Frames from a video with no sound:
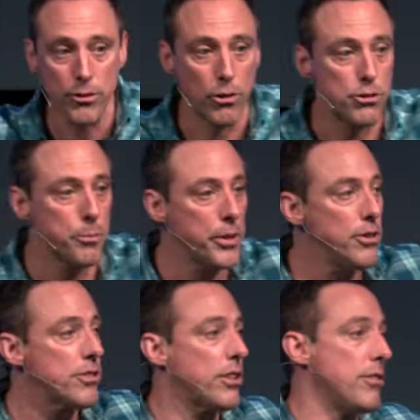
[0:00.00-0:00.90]
those who
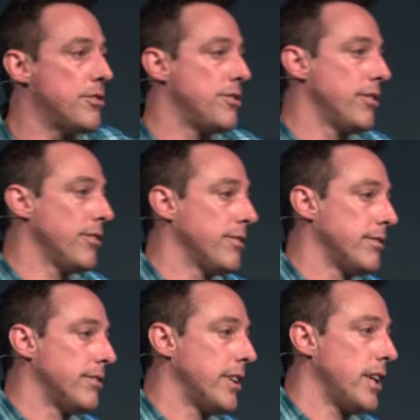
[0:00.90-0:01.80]
persecute you.
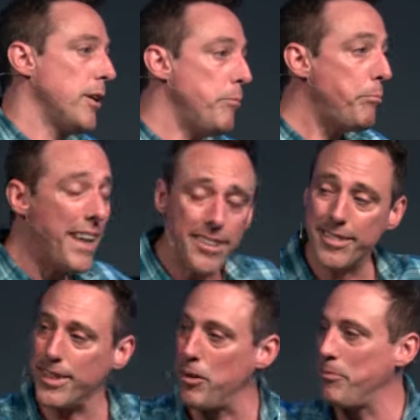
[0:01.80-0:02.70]
Bless
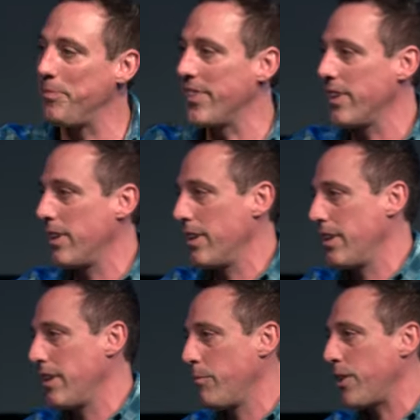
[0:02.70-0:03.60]
them.
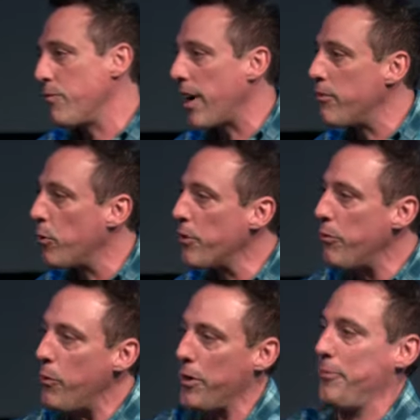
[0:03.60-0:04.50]
Matthew
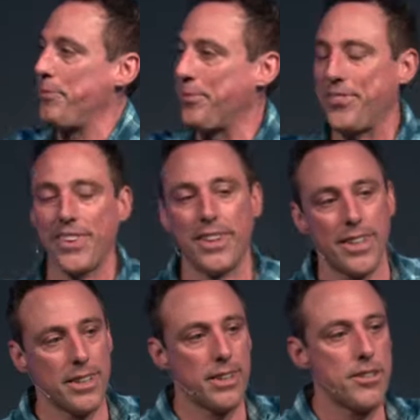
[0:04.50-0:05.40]
5:44.
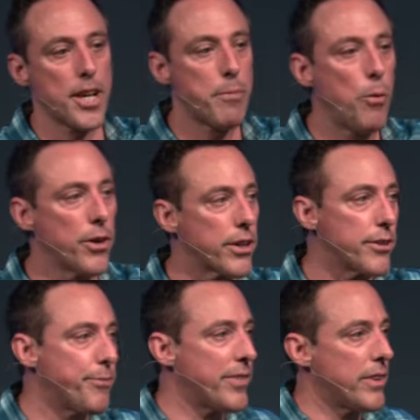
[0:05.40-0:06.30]
Check my
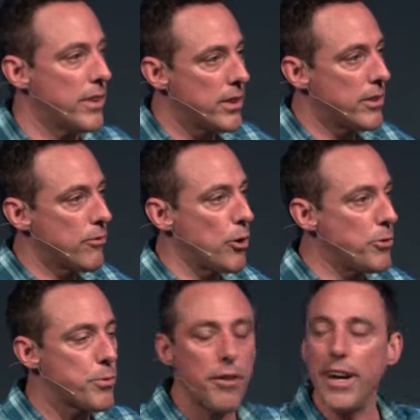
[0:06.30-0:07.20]
work.
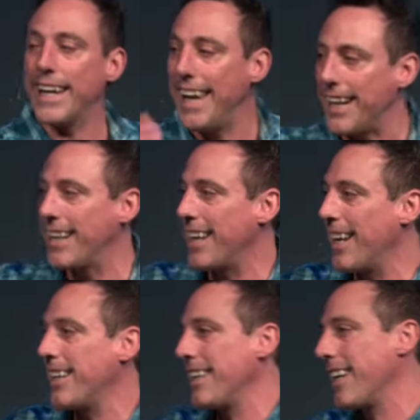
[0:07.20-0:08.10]
Romans 12. Again and
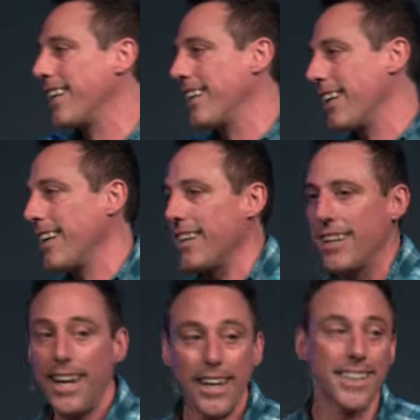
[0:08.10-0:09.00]
again and again and again and
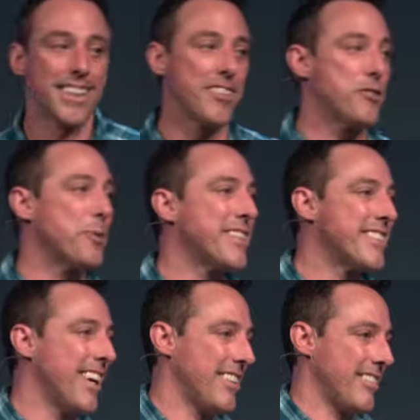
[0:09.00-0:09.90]
again. This is what it
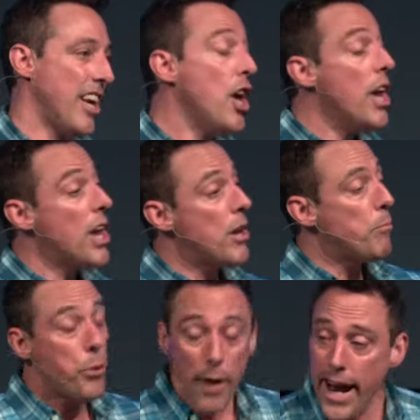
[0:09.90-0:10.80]
says.
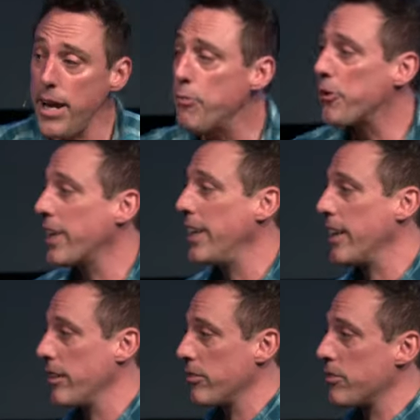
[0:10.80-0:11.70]
Pray for
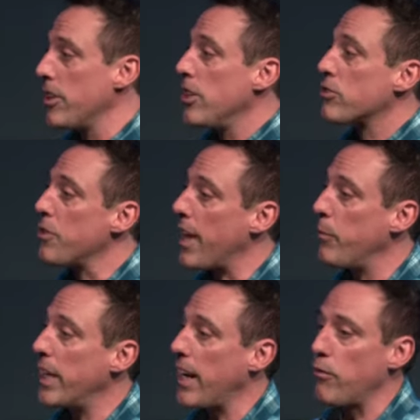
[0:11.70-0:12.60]
kings so that
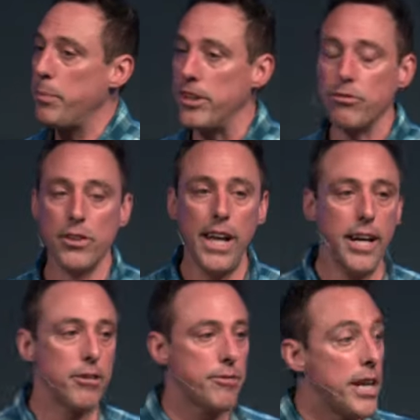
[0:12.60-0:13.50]
we can have a peaceful
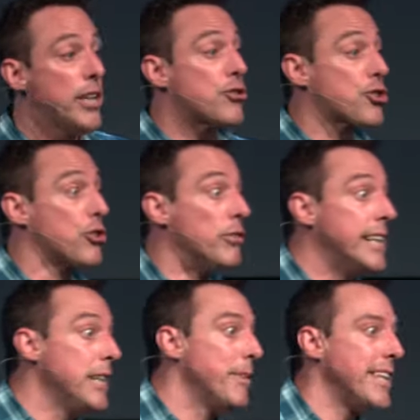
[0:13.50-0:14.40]
life.
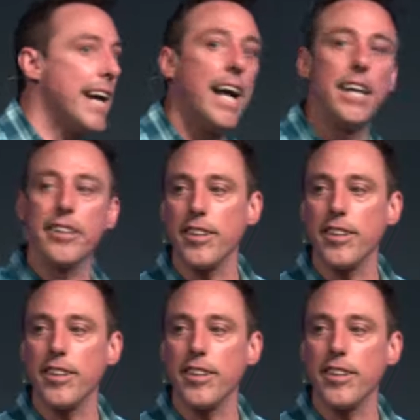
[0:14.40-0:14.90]
Scream and yell at